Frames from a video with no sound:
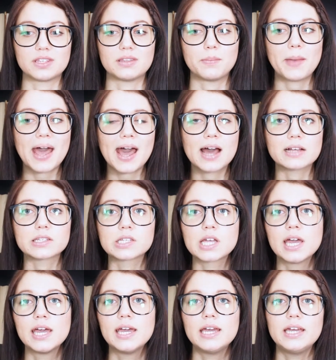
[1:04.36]
in the past,
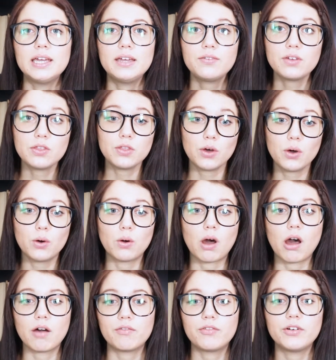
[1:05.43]
even though
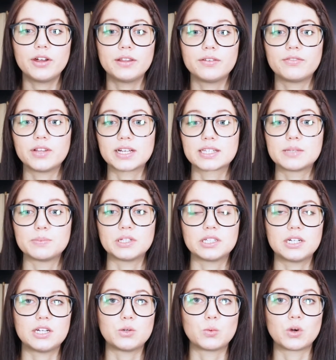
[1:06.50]
offering the
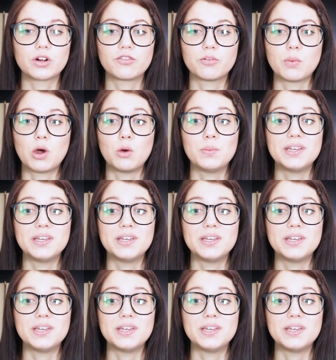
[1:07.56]
flexibility to work from home